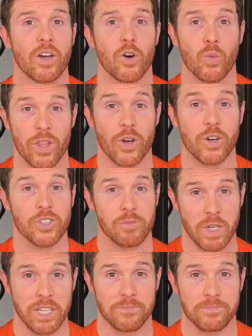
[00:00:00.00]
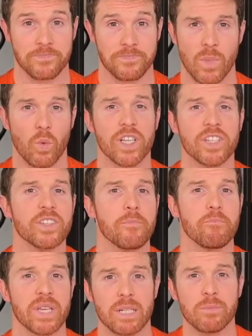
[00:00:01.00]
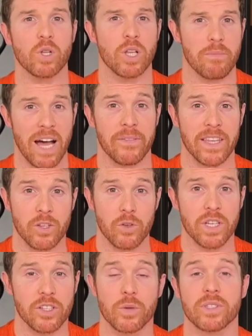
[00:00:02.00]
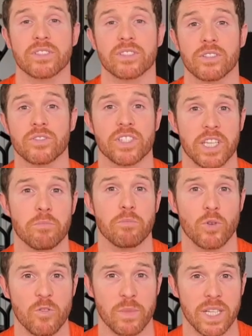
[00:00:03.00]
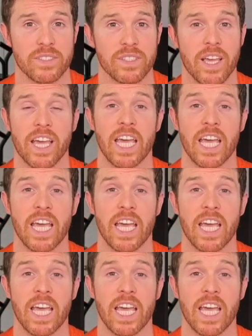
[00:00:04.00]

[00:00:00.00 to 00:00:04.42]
with our speed. But what is the minimal amount that you can do and still see improvements?